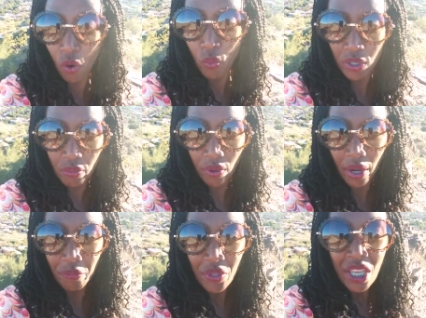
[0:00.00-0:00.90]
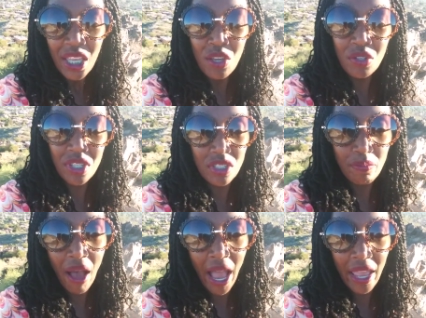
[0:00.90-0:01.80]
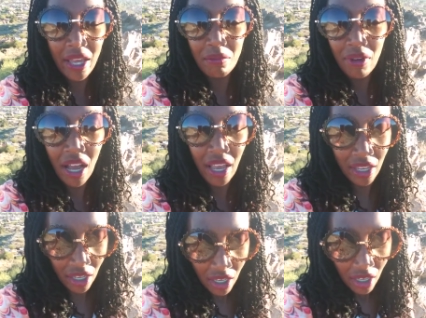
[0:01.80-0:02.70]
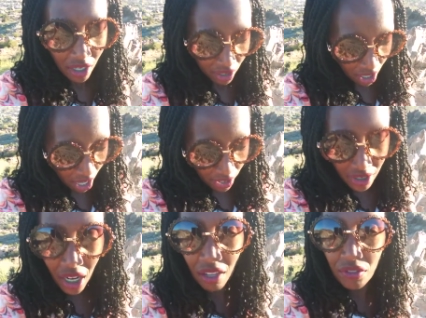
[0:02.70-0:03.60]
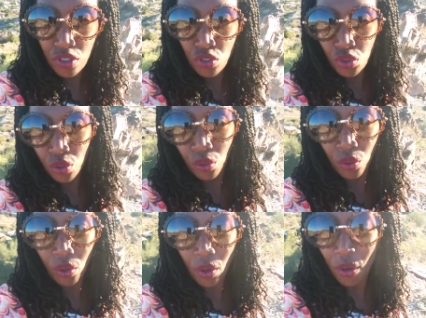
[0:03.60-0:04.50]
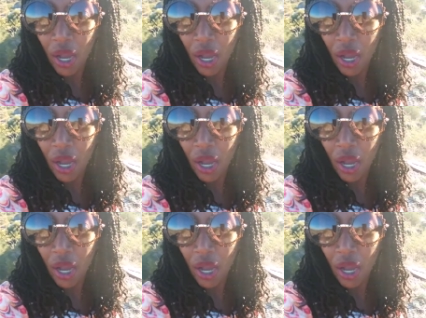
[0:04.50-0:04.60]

whisperer. He was inspired by a television show,